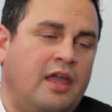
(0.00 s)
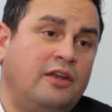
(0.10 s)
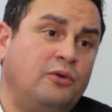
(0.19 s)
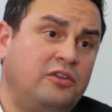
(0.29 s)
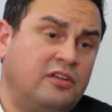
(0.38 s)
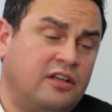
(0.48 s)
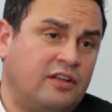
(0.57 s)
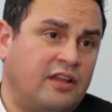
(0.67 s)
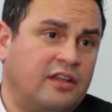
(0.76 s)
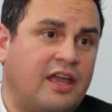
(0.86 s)
In order to
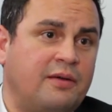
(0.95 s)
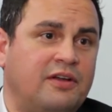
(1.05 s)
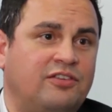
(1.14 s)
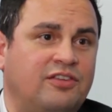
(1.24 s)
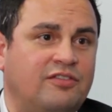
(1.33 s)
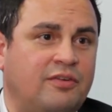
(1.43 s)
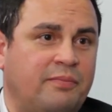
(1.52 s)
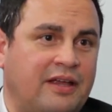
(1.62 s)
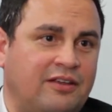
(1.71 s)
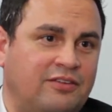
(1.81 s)
conduct the KYC for
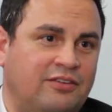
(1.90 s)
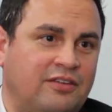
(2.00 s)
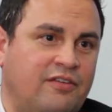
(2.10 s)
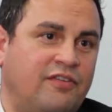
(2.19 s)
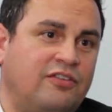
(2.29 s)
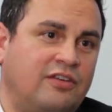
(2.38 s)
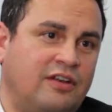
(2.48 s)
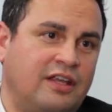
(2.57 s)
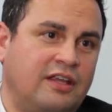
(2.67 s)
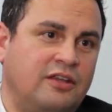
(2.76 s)
banks
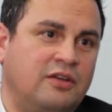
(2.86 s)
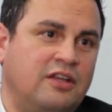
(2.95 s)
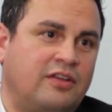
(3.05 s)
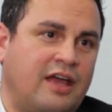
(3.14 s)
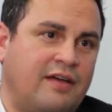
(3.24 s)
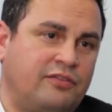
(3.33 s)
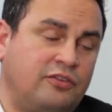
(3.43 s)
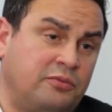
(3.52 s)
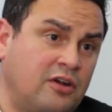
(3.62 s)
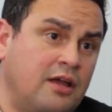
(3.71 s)
efficiently, you need to have
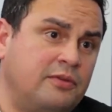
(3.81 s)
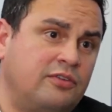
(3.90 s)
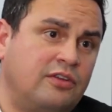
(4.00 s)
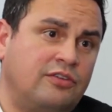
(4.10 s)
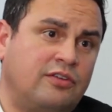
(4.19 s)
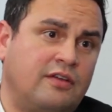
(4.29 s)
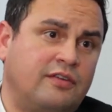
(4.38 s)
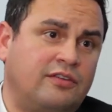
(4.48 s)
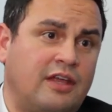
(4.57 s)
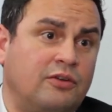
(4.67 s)
subscribers to your
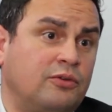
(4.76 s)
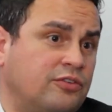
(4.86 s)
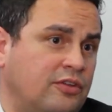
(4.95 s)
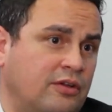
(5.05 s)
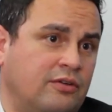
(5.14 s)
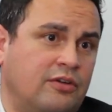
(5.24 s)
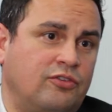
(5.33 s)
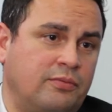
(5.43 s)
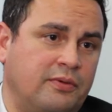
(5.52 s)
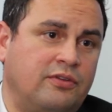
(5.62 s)
service and also
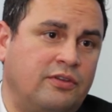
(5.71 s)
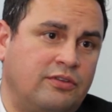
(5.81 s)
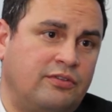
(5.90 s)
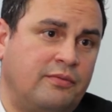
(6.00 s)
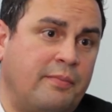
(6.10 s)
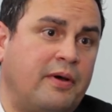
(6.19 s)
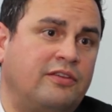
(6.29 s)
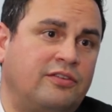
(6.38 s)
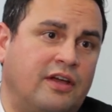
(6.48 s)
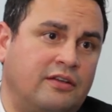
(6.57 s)
contributors from a
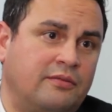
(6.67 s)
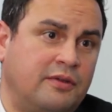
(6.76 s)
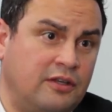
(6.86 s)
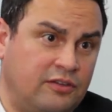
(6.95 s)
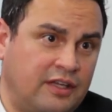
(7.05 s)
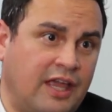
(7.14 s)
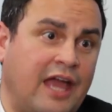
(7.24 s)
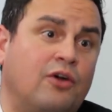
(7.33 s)
buy-side community and